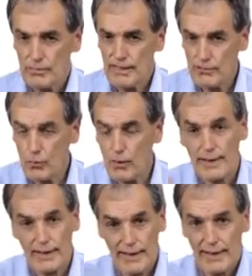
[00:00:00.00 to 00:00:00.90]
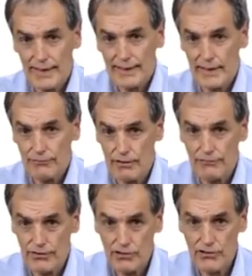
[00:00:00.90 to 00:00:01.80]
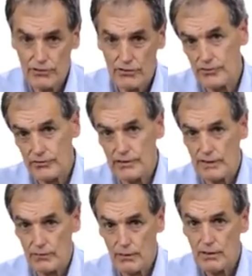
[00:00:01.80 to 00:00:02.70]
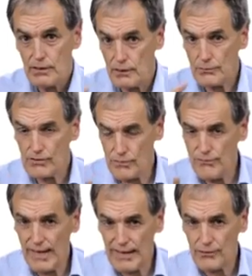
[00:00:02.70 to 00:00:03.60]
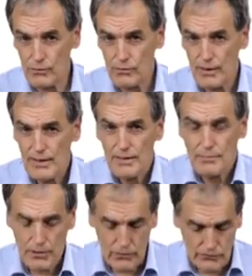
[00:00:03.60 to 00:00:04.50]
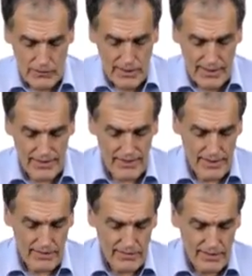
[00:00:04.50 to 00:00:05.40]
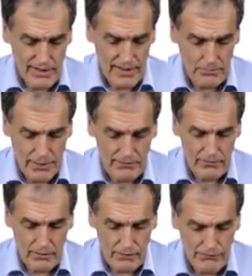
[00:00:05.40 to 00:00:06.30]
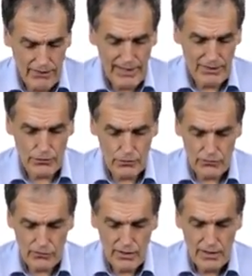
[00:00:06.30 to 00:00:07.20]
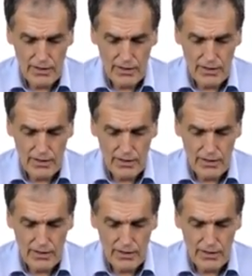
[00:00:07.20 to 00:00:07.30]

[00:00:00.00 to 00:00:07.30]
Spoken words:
That's why I gave a definition just now of what's a value, because ethics are based on values.